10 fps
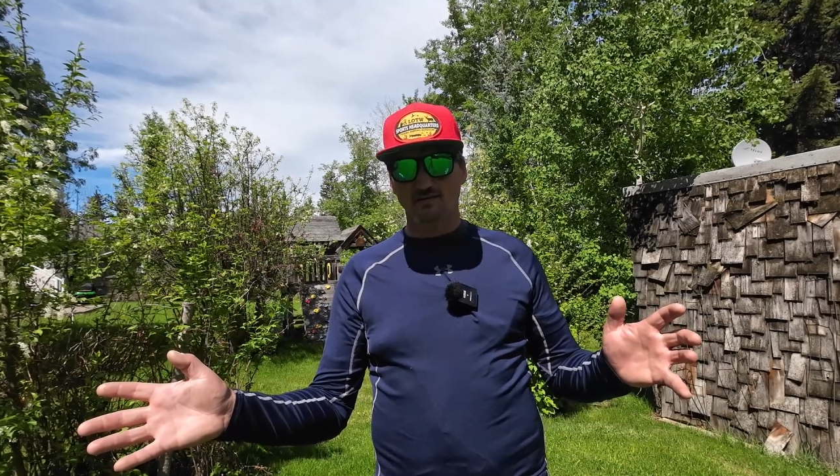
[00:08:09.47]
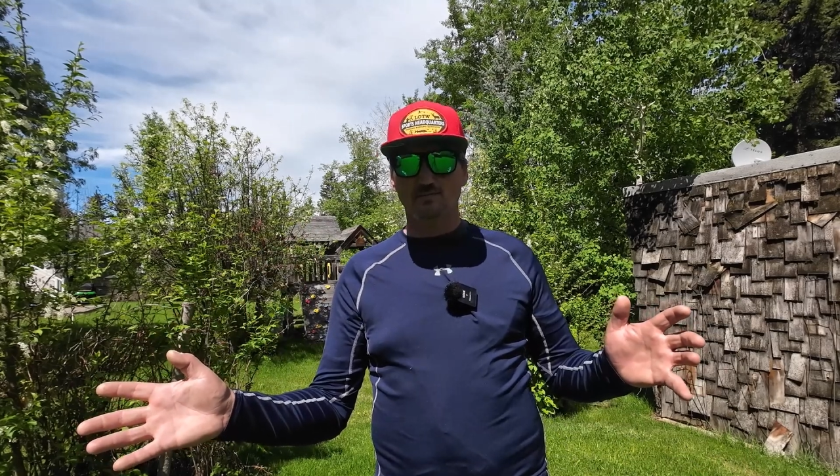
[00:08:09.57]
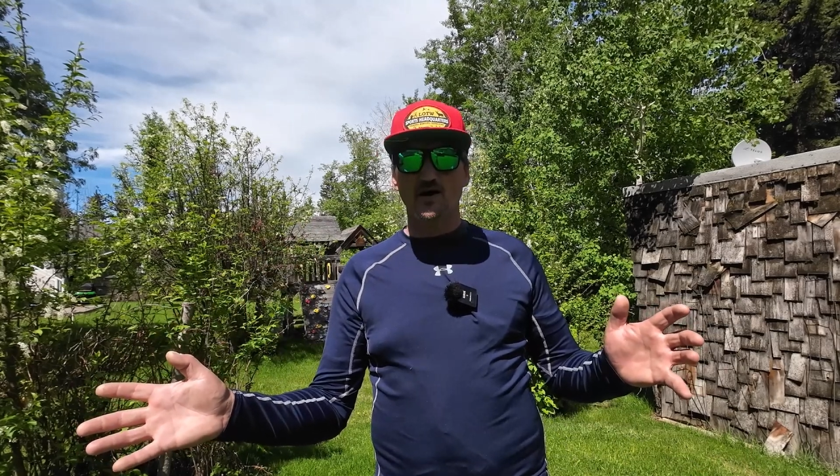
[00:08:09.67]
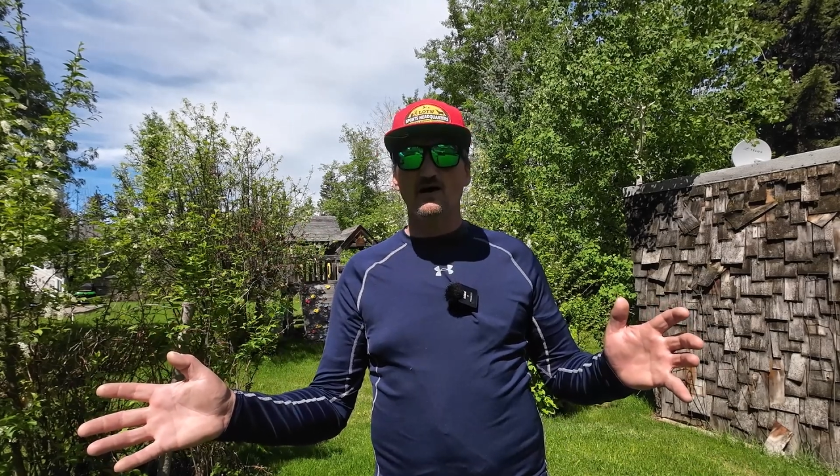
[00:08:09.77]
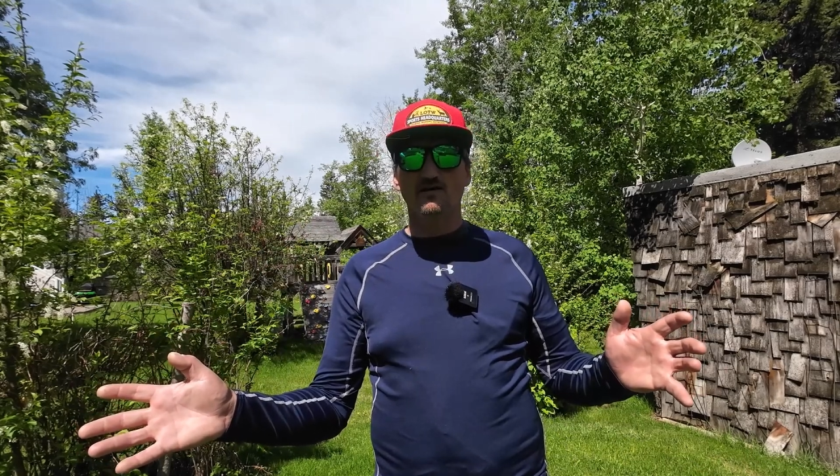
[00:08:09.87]

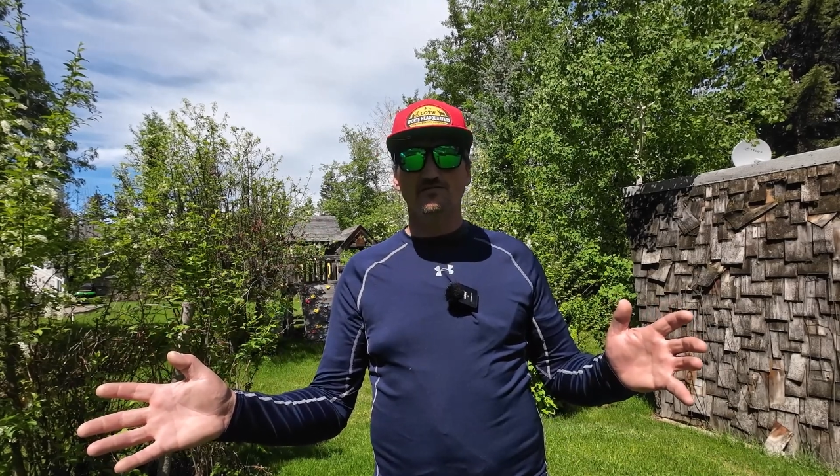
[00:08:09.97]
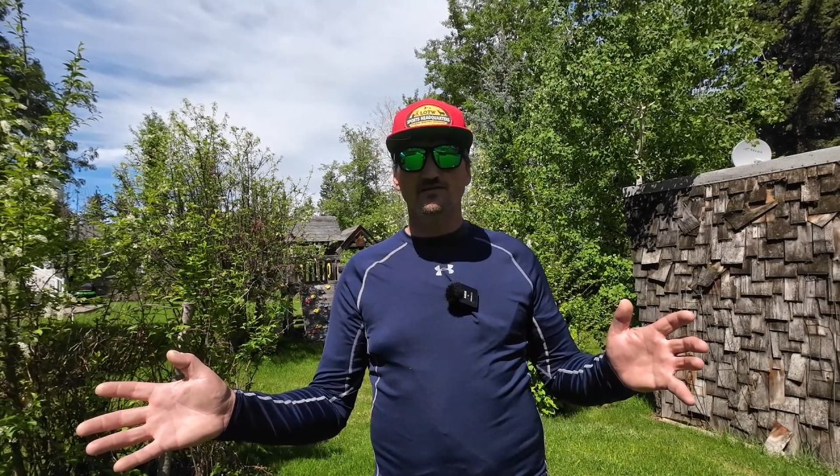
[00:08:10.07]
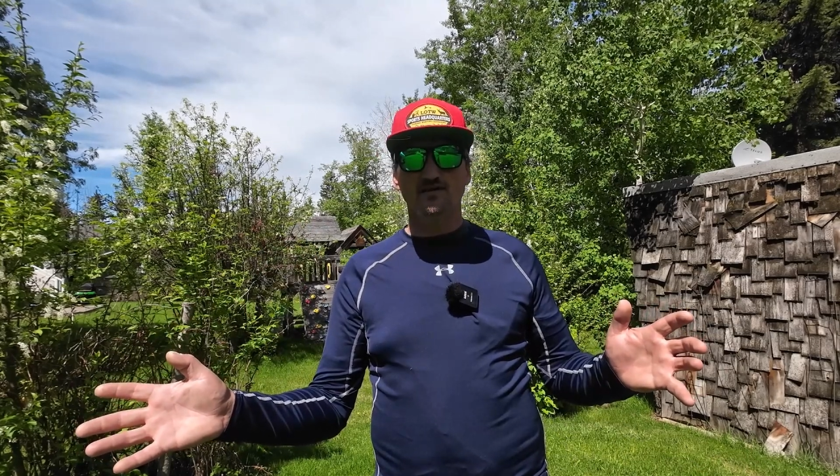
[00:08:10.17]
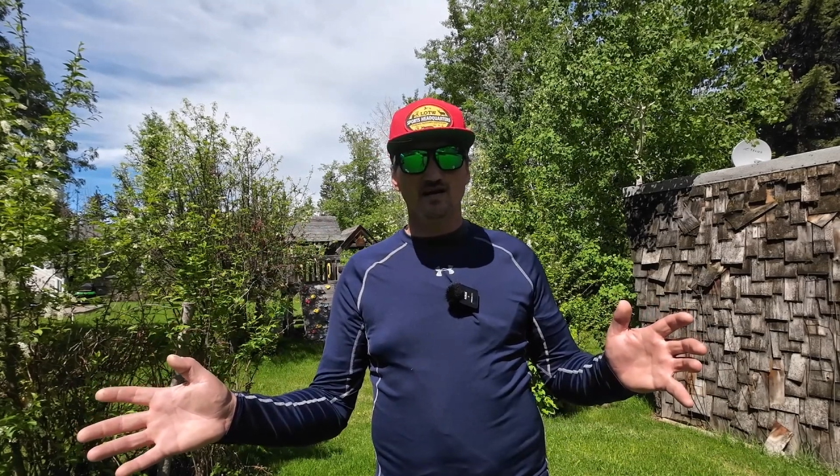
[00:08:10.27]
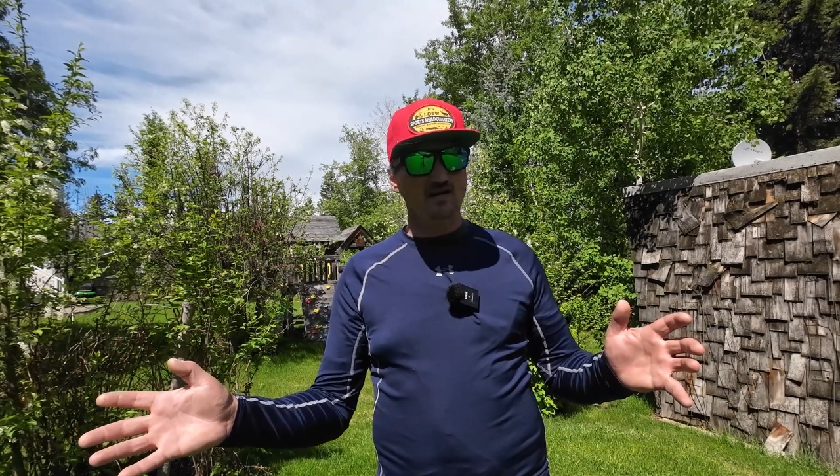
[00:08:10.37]
payoff at
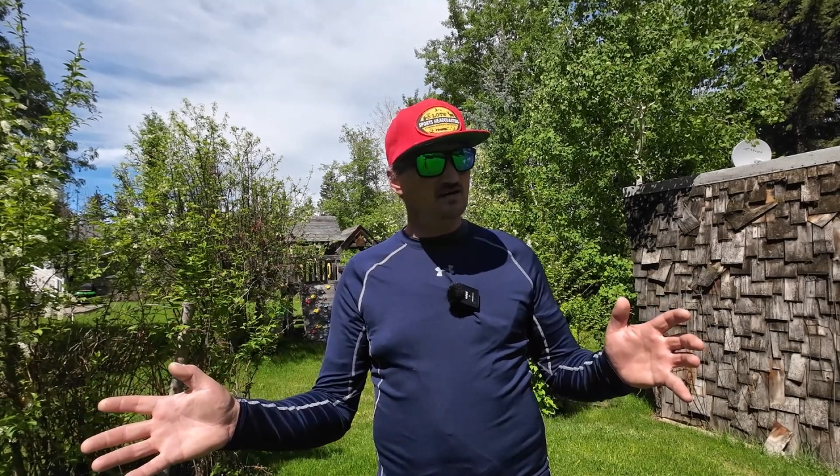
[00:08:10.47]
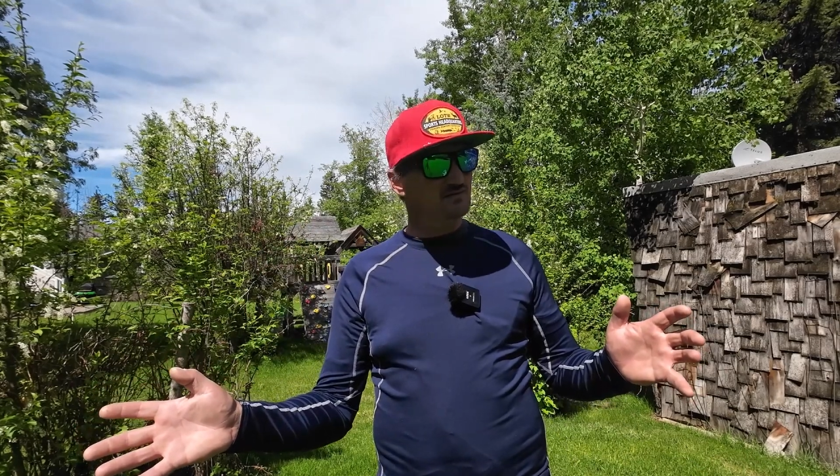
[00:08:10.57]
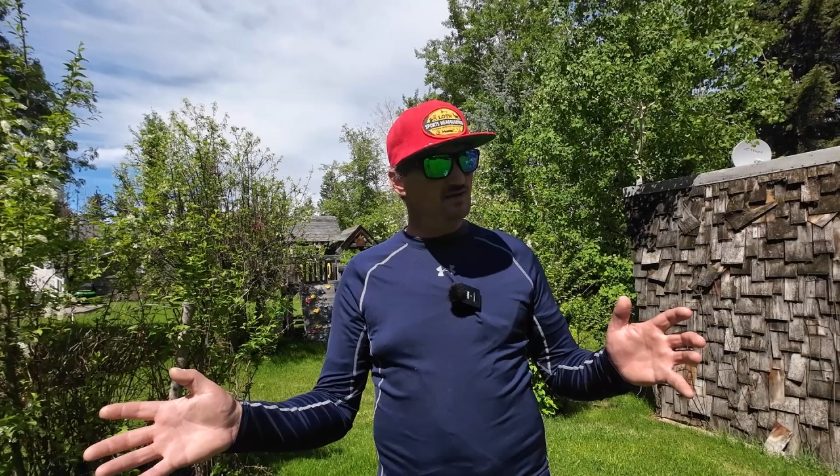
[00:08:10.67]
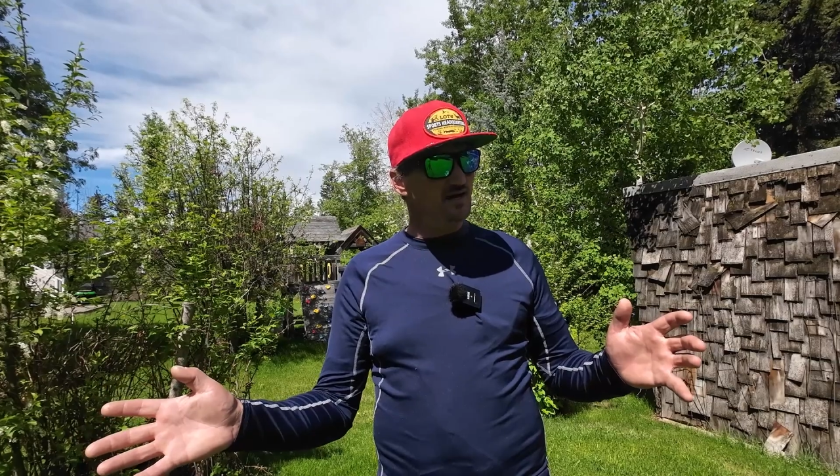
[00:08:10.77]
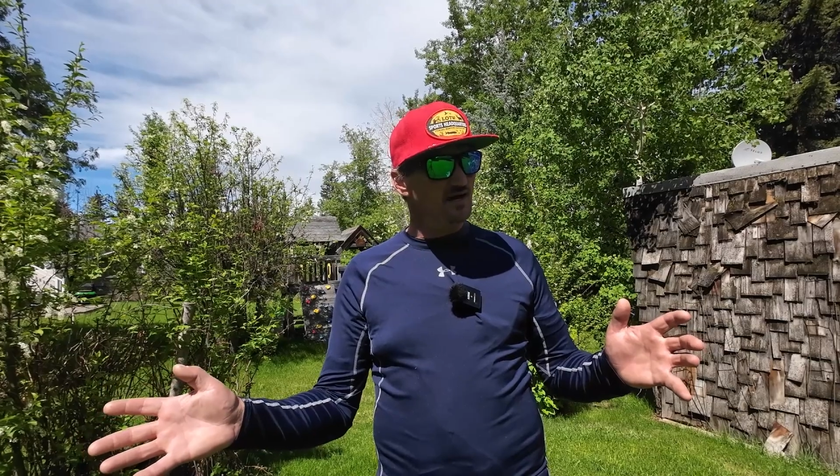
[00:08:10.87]
the end,
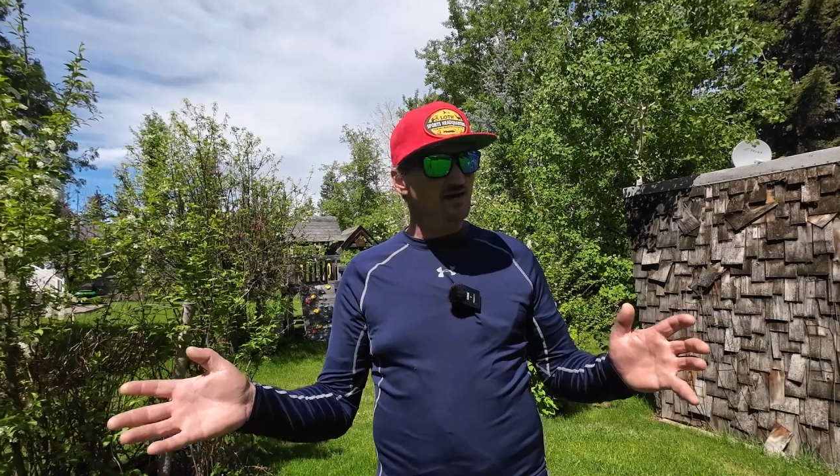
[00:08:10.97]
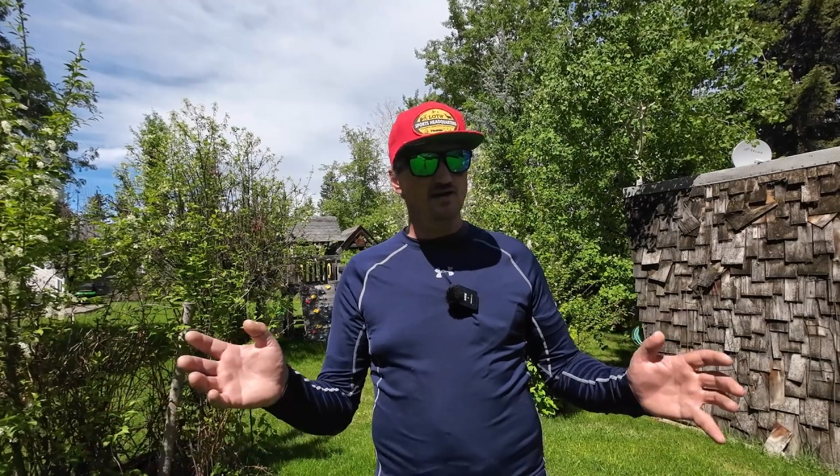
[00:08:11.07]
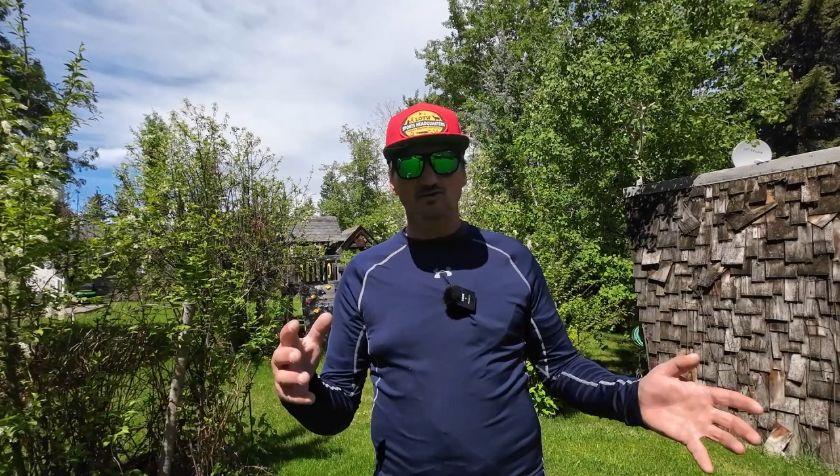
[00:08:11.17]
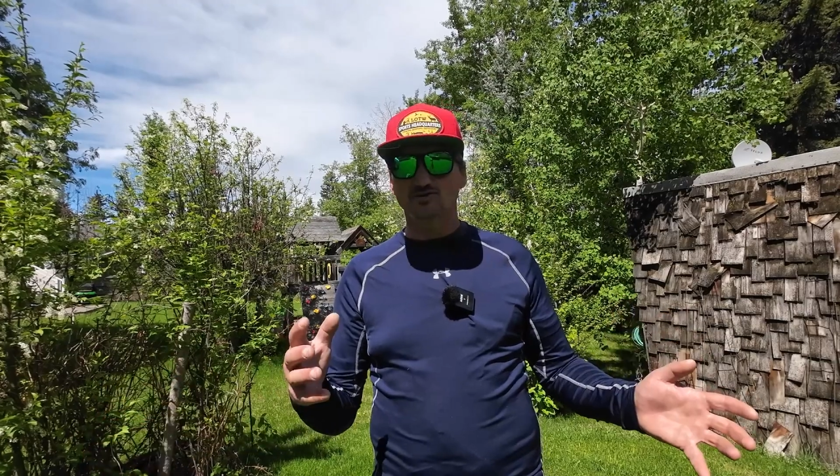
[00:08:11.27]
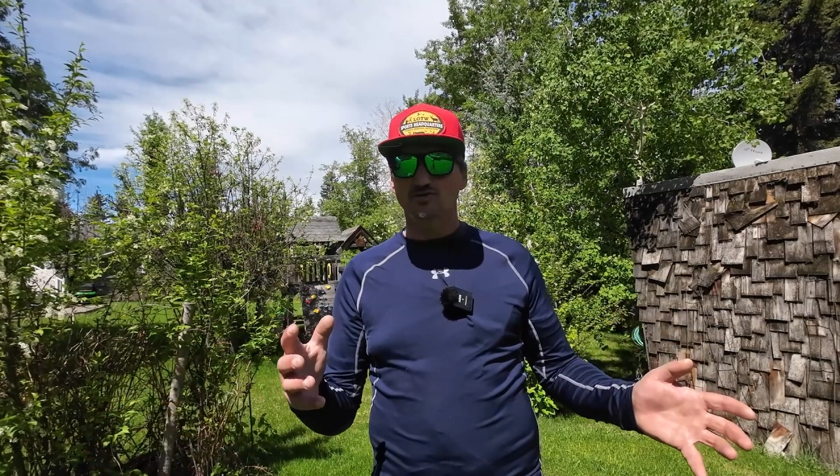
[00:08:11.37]
and
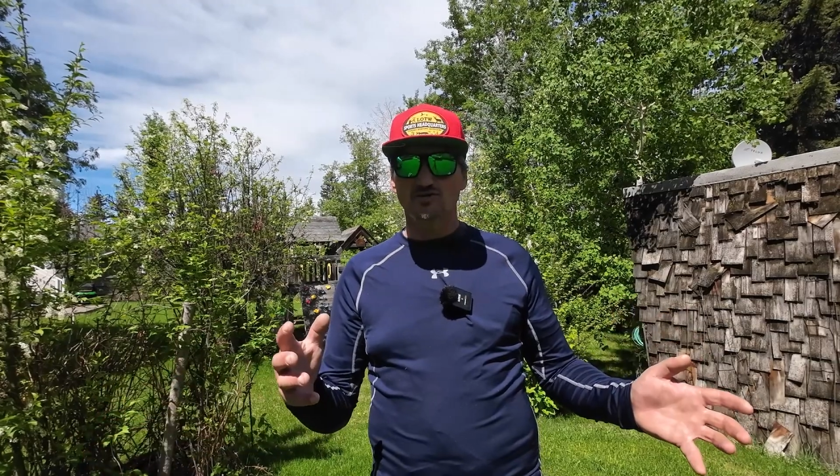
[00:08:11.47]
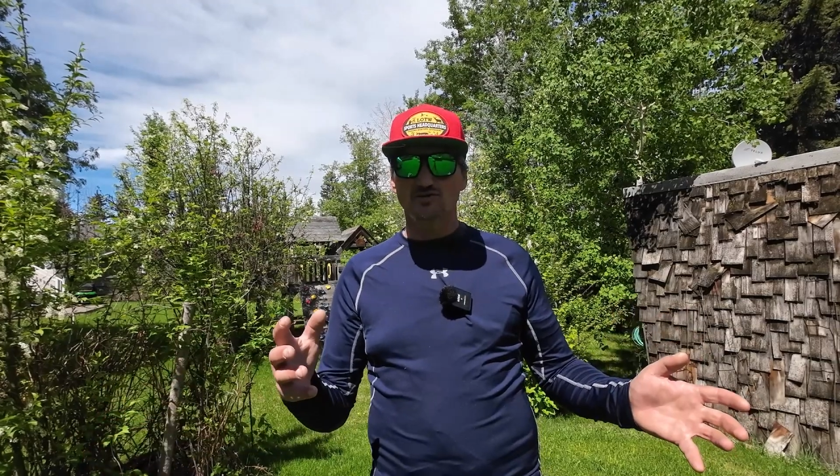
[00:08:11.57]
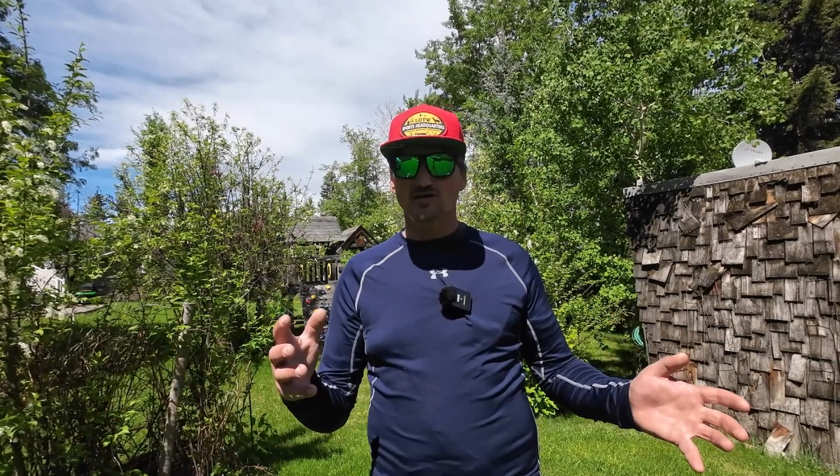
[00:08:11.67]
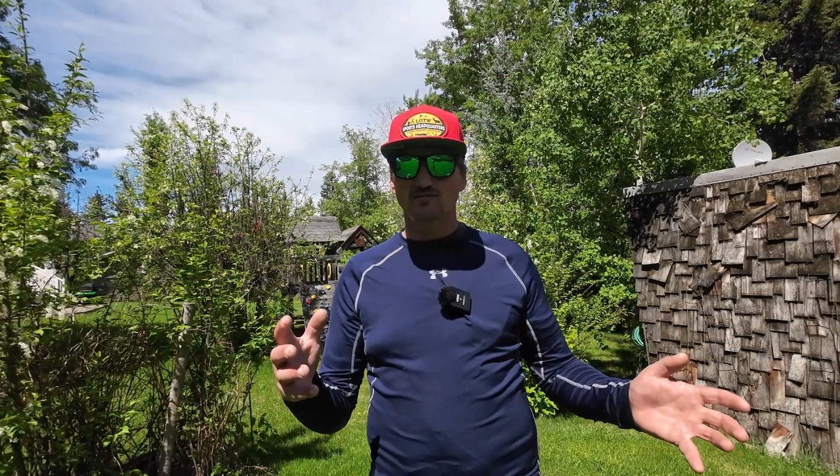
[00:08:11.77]
I'll show you